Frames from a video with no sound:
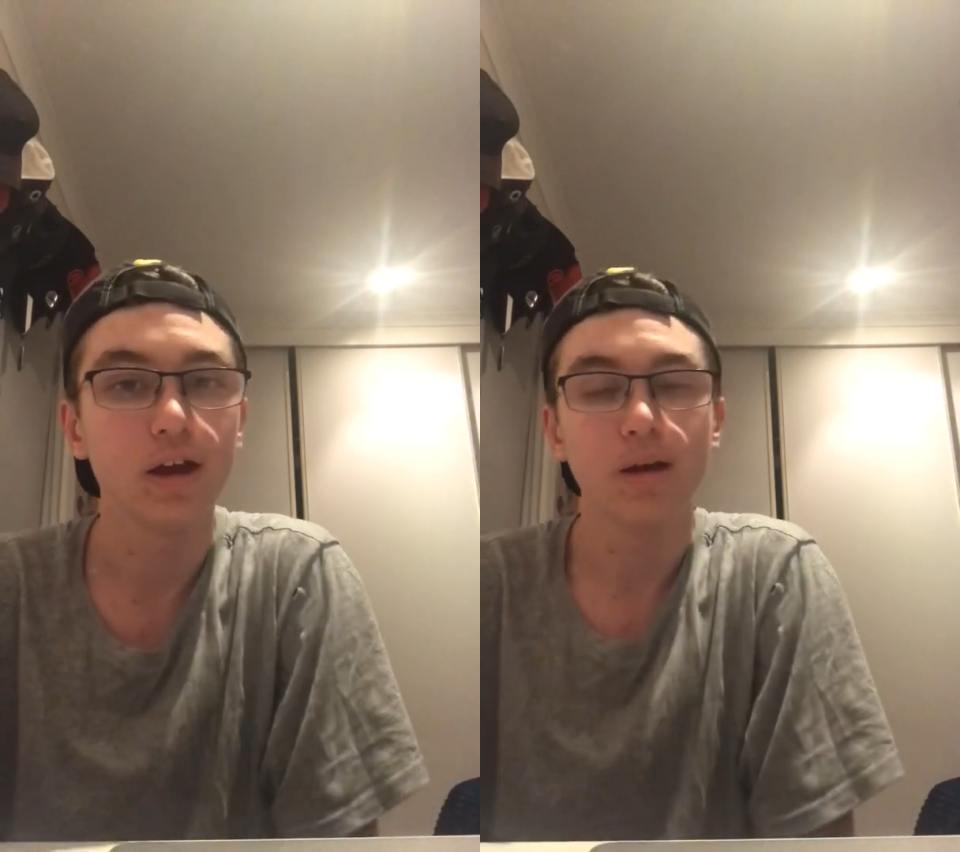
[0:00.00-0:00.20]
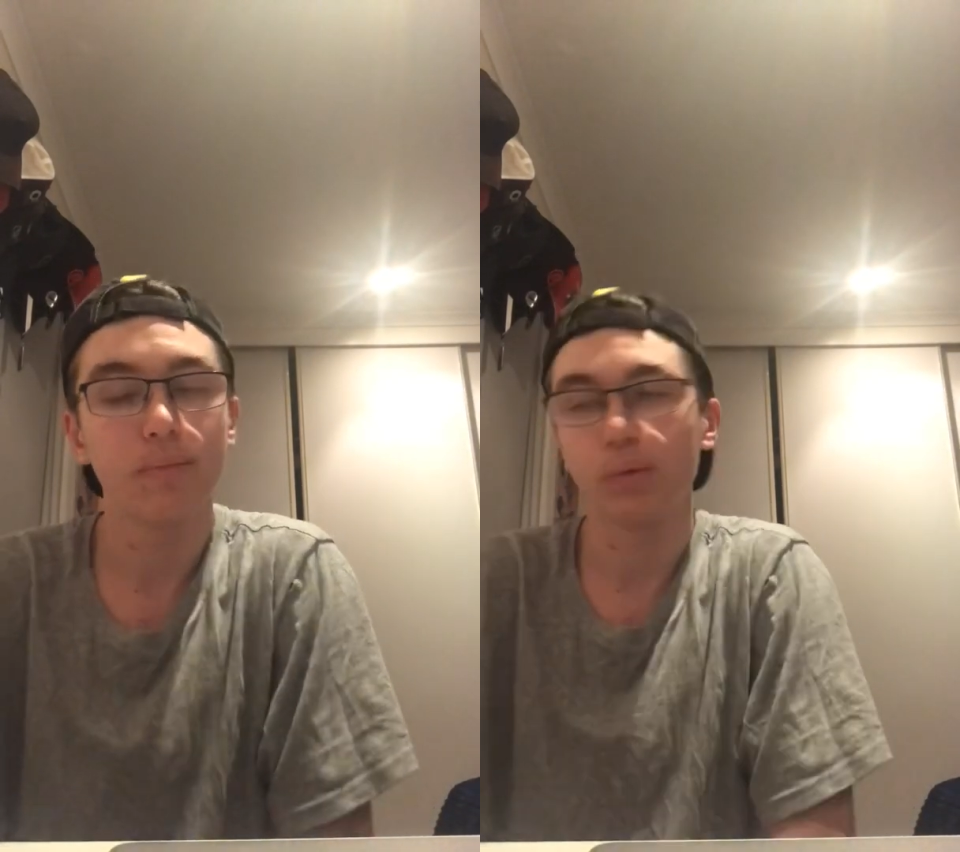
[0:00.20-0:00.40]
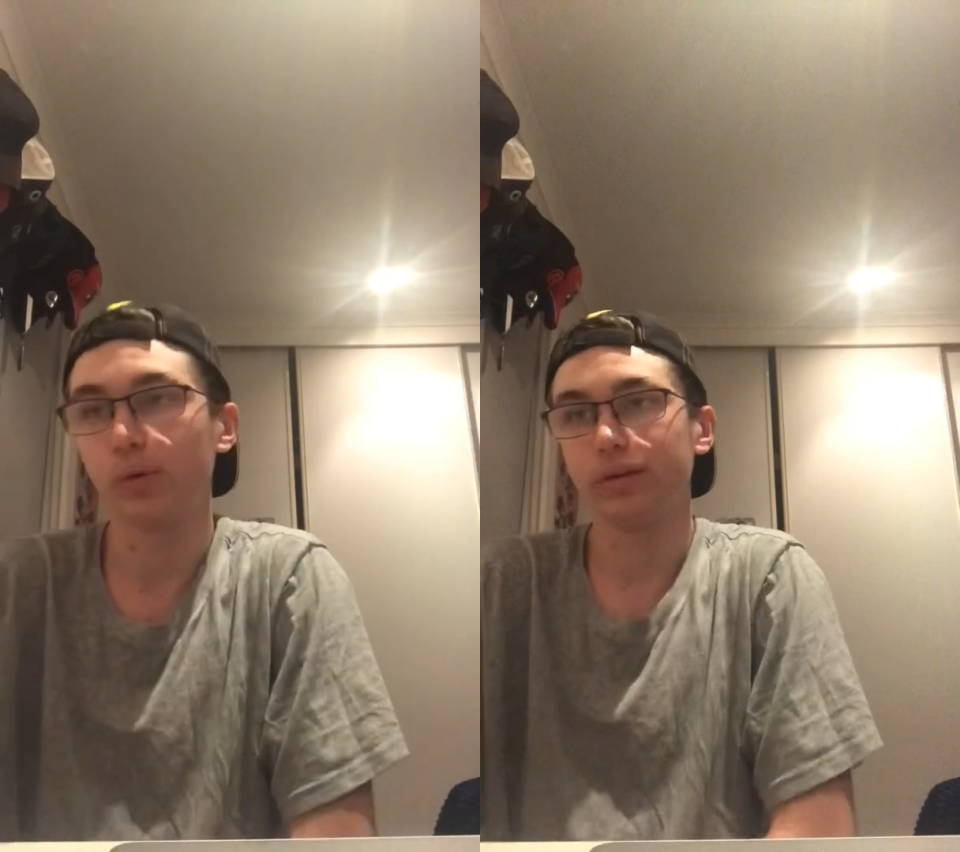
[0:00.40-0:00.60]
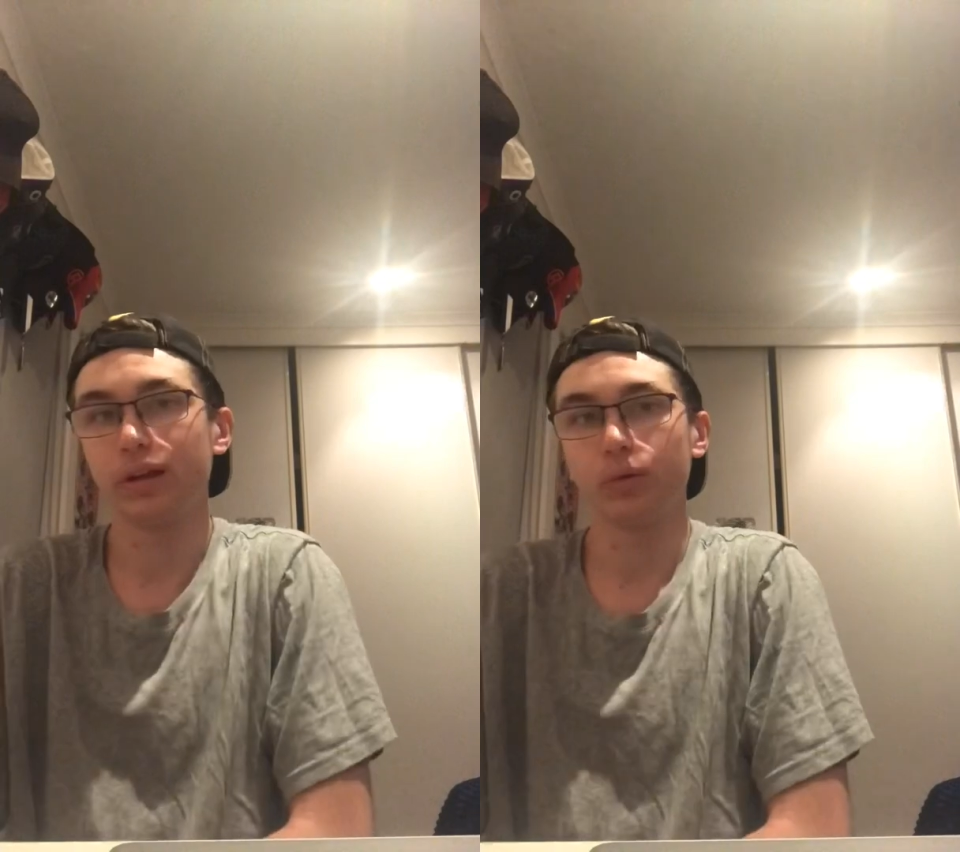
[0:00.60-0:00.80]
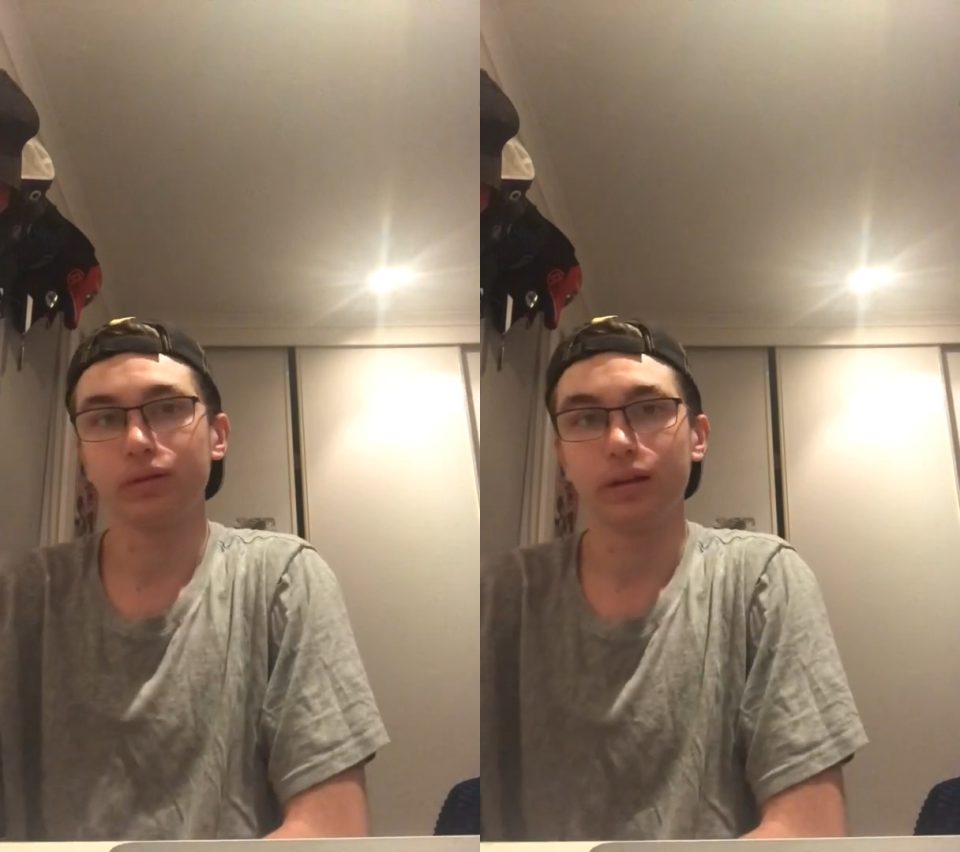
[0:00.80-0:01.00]
but we'll
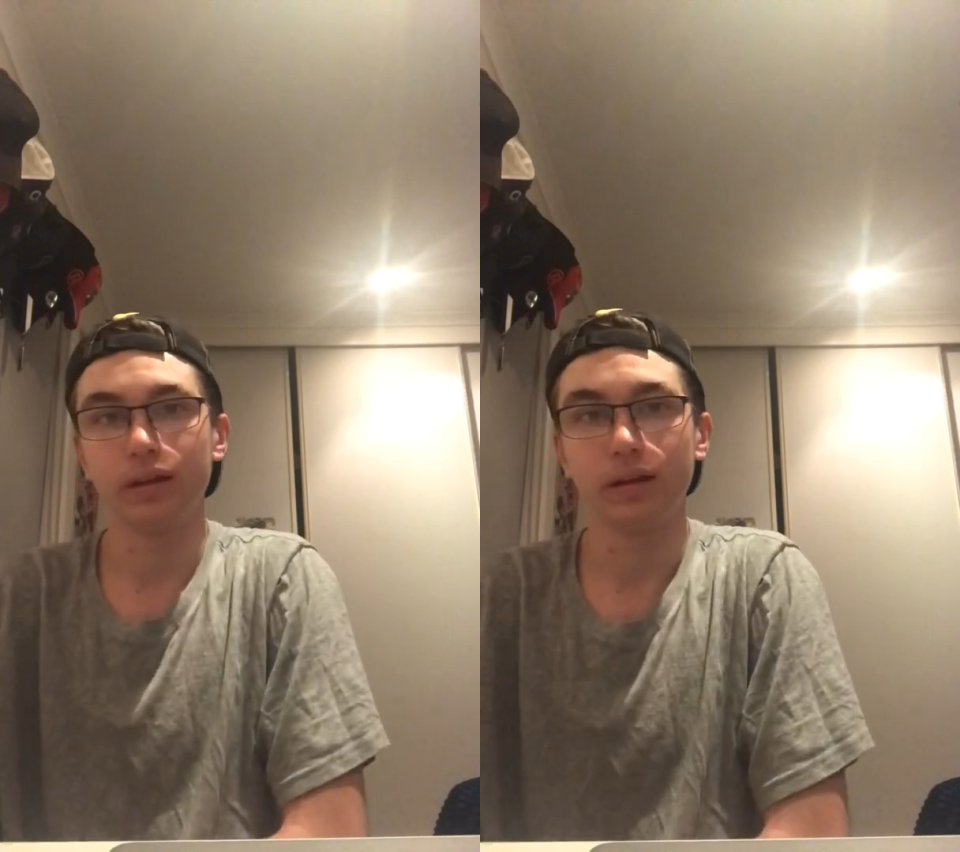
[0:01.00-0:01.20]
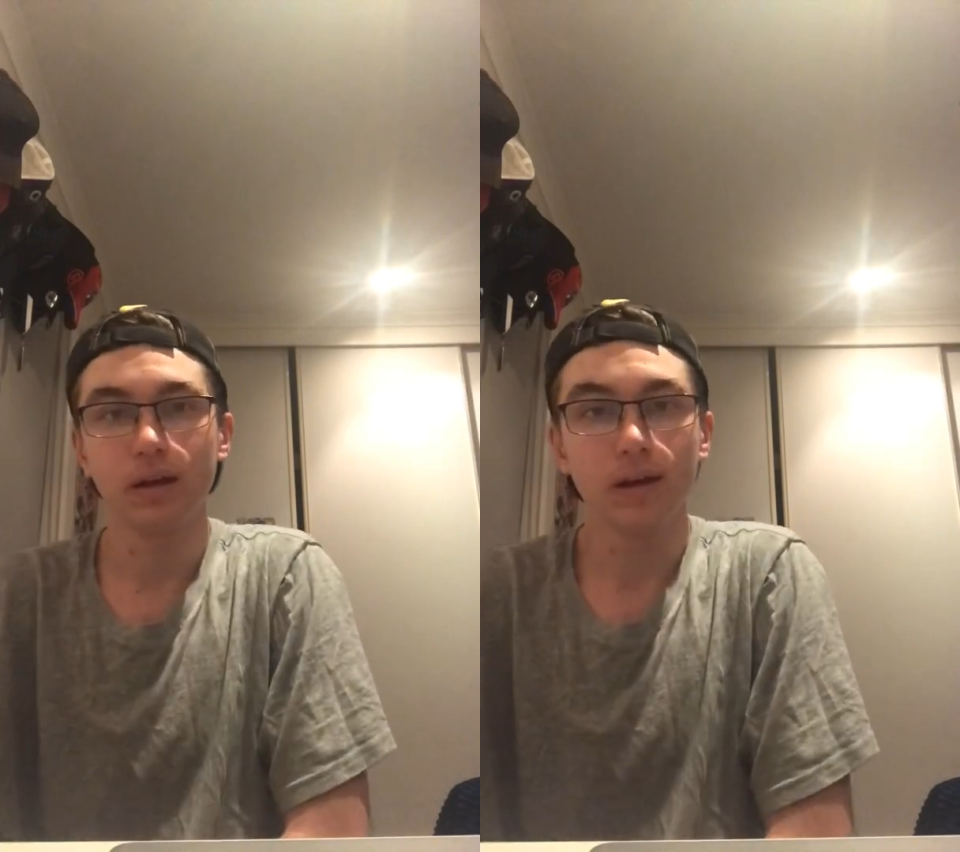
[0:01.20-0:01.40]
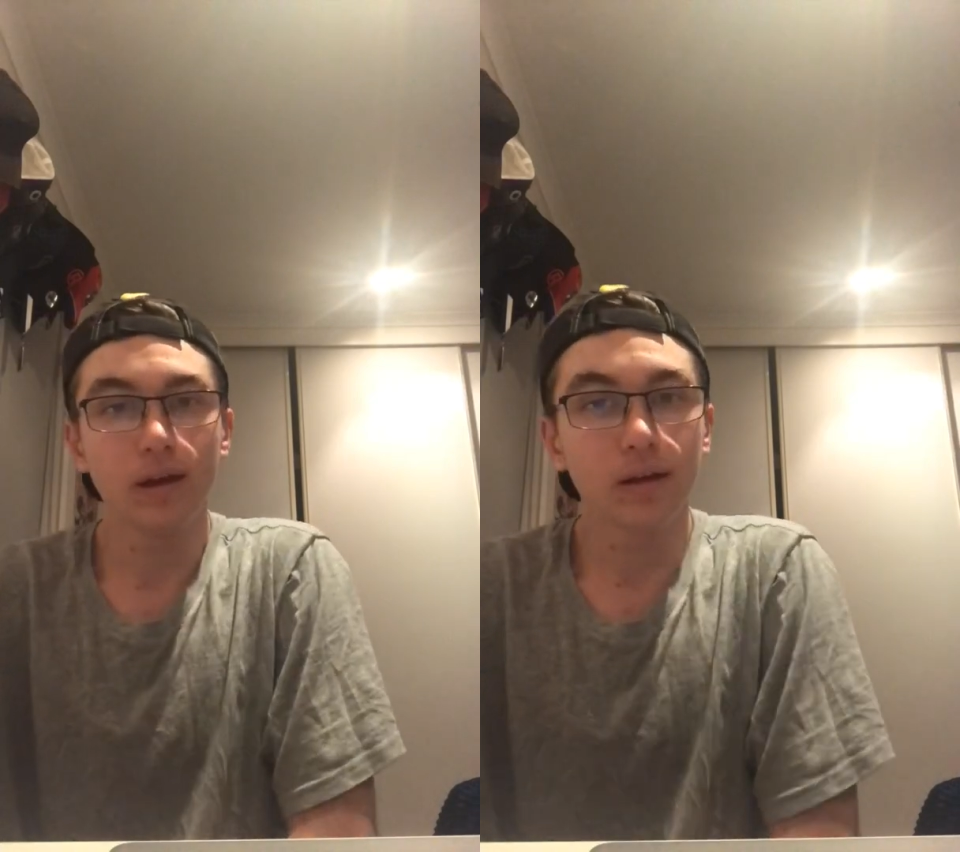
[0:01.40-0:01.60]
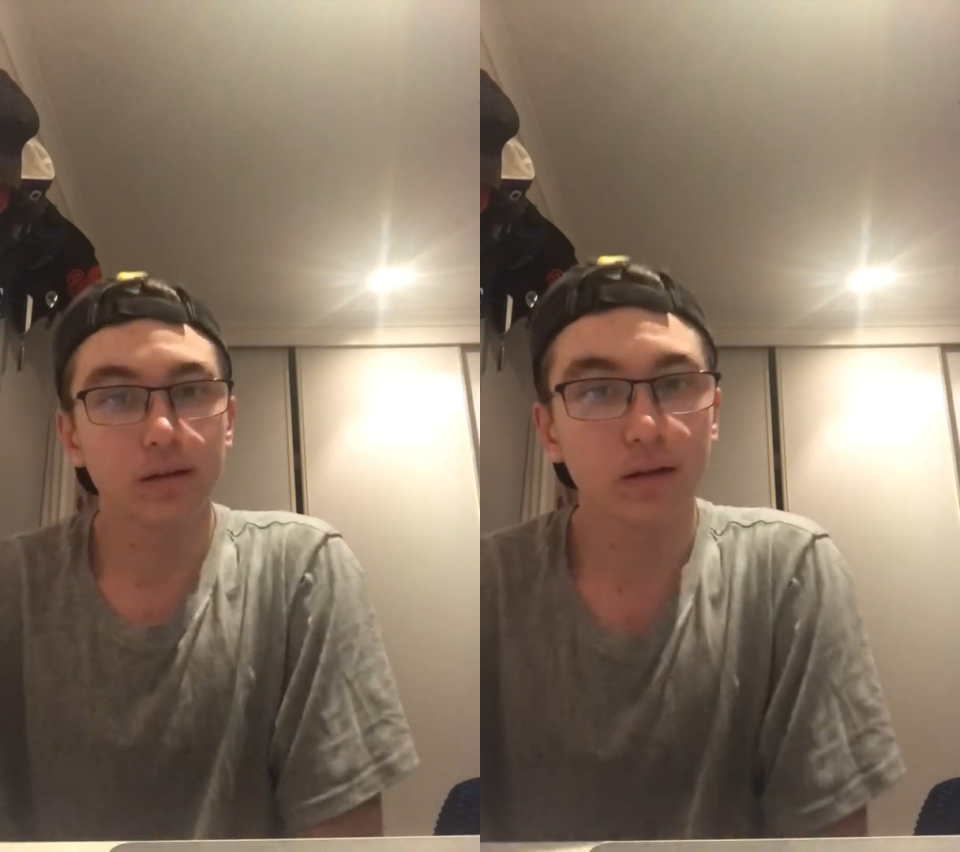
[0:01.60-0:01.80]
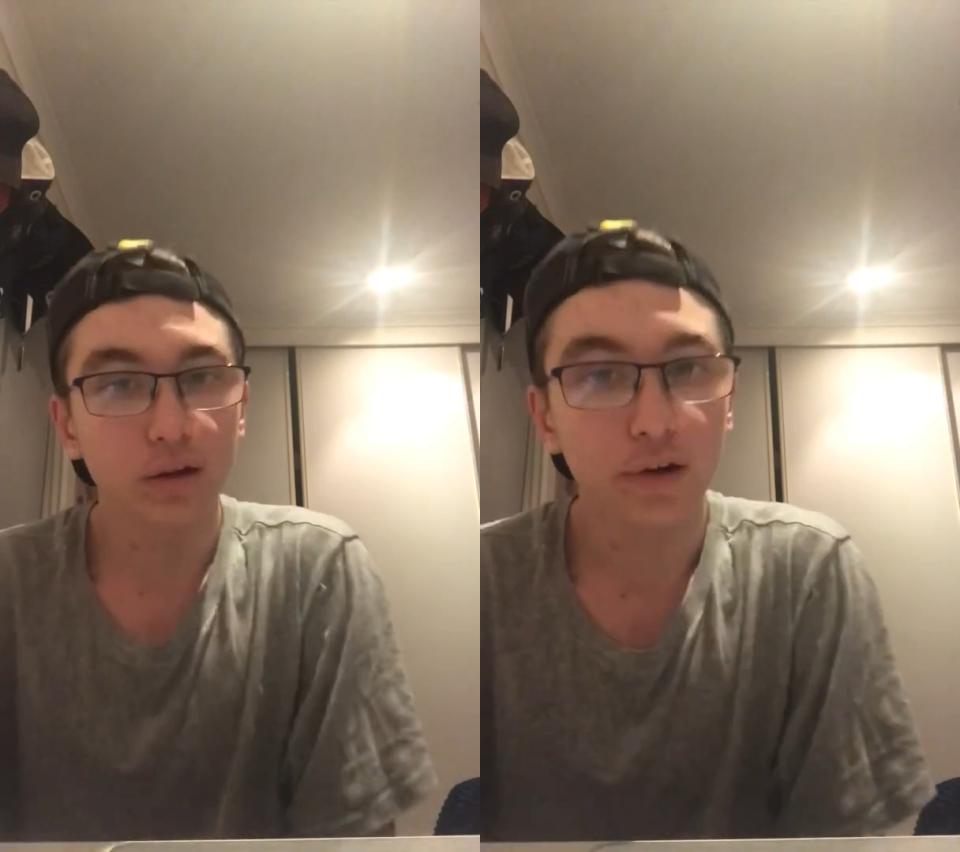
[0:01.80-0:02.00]
see.
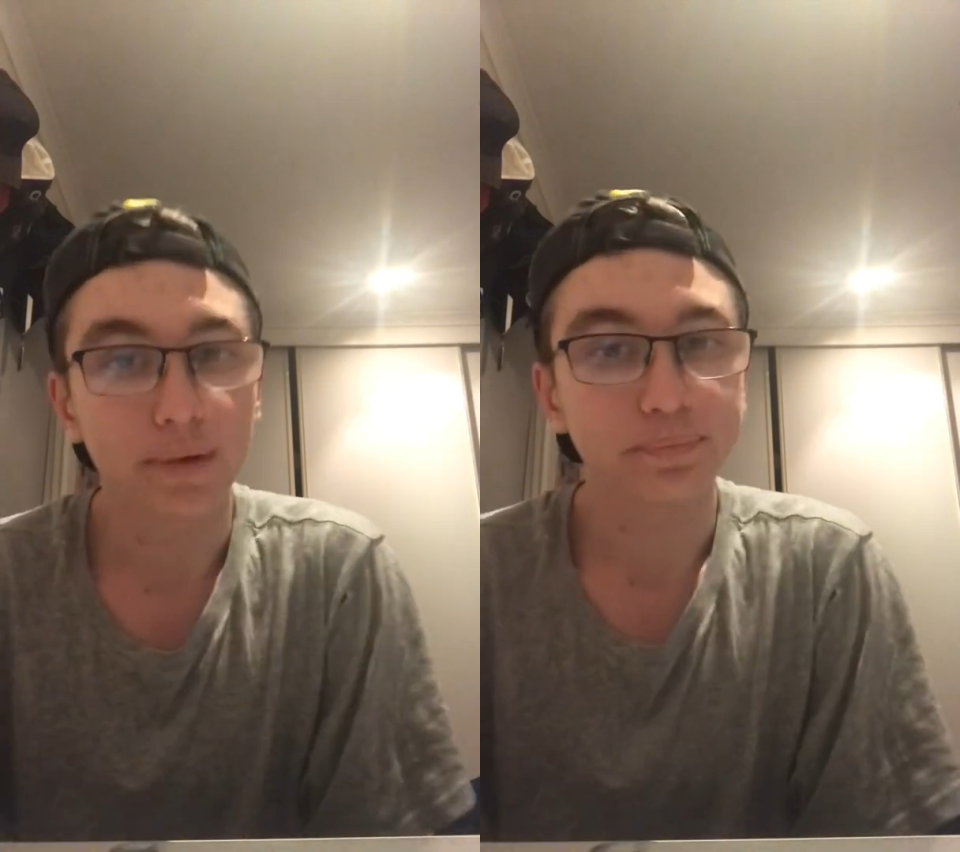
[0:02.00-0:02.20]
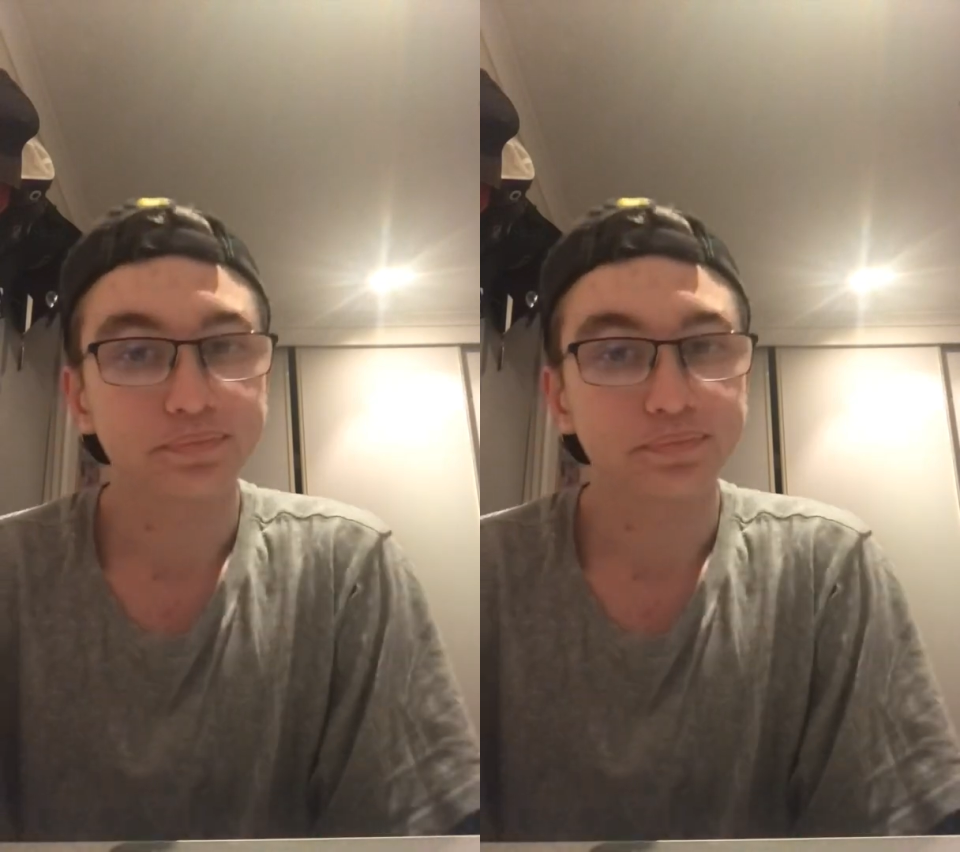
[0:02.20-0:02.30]
So,